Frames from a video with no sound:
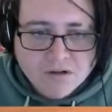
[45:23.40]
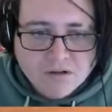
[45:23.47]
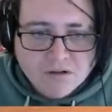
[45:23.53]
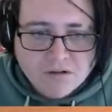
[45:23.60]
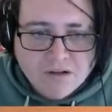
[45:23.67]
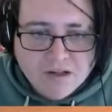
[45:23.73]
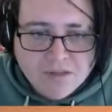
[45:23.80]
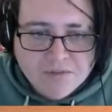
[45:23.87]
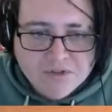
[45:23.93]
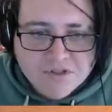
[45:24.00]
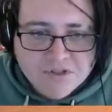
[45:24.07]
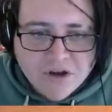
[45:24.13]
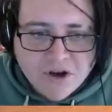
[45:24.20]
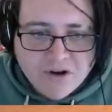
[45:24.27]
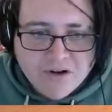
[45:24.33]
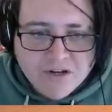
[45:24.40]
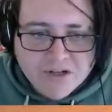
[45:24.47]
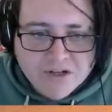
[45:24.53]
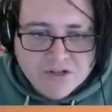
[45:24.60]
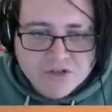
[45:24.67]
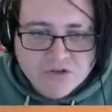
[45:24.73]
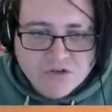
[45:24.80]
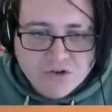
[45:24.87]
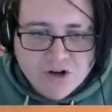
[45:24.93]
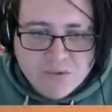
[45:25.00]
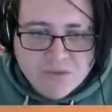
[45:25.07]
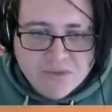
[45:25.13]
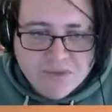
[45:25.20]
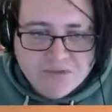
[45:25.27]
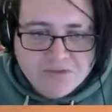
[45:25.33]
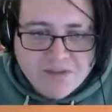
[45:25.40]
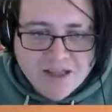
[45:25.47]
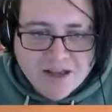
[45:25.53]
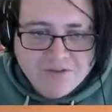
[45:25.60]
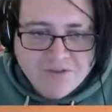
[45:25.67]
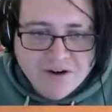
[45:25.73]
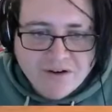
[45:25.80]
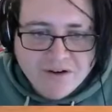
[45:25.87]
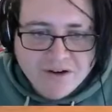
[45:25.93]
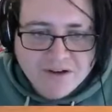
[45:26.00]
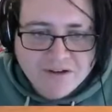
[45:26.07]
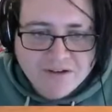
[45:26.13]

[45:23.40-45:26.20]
Well, I'm just owning a destroyer with the flak ferry.